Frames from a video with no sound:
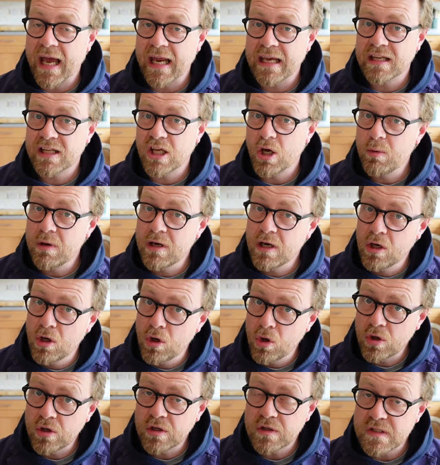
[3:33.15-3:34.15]
and go and
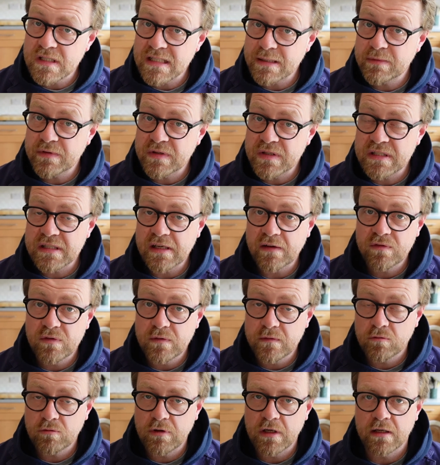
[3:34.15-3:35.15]
look at some of the stuff
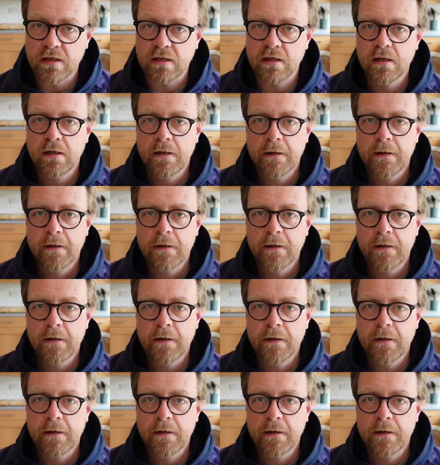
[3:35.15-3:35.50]
you've written.